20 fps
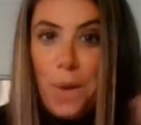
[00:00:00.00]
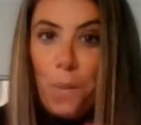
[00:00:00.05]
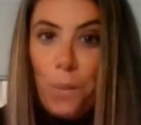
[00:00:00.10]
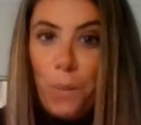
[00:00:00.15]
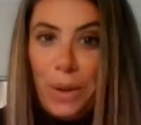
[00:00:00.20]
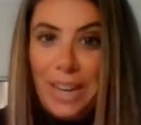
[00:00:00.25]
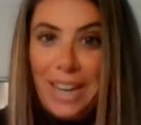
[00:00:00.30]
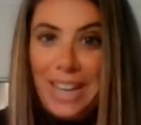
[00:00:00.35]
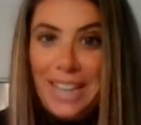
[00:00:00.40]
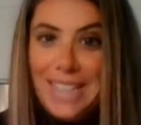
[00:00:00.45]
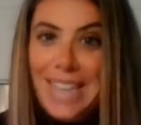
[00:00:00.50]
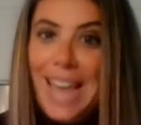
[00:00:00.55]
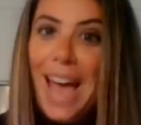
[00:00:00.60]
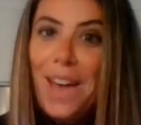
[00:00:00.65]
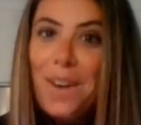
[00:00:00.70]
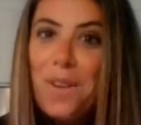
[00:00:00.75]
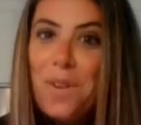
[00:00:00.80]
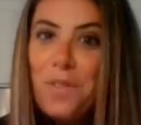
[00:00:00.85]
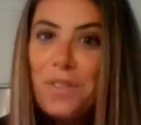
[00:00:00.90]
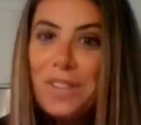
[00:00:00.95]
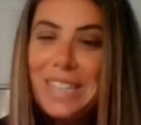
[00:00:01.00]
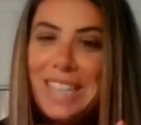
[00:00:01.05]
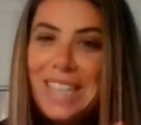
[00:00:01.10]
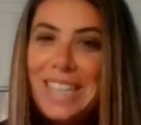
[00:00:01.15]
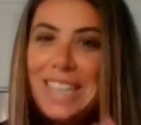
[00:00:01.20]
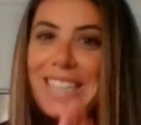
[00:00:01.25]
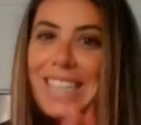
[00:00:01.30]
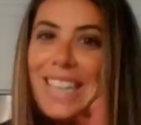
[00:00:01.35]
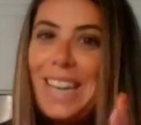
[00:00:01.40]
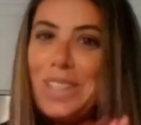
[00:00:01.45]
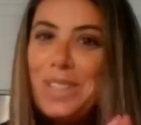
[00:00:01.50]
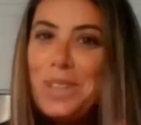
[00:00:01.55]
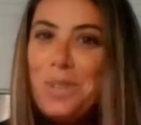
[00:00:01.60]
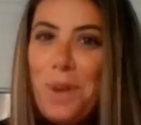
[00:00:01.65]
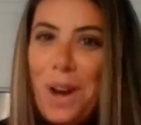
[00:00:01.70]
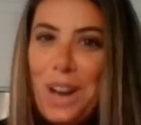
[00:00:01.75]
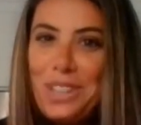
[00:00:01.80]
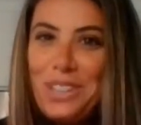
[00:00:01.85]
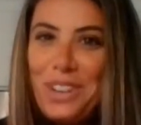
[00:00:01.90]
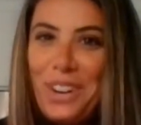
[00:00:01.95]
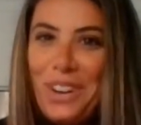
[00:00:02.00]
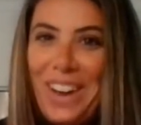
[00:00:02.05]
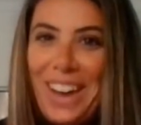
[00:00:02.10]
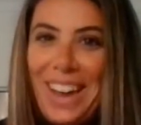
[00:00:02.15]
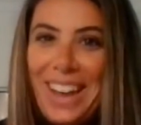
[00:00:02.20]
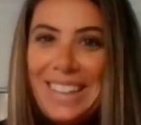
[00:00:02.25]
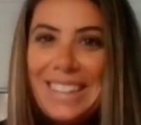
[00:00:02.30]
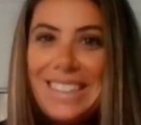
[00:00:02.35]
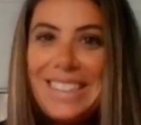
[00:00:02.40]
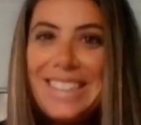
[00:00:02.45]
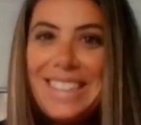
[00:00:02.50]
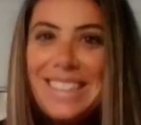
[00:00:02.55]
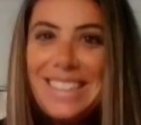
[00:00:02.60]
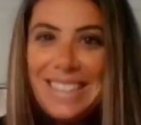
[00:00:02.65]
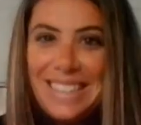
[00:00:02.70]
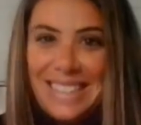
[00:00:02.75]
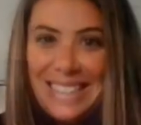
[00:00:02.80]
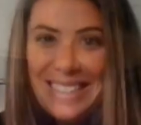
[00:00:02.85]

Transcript: we need to head over to the sink to wash our hands.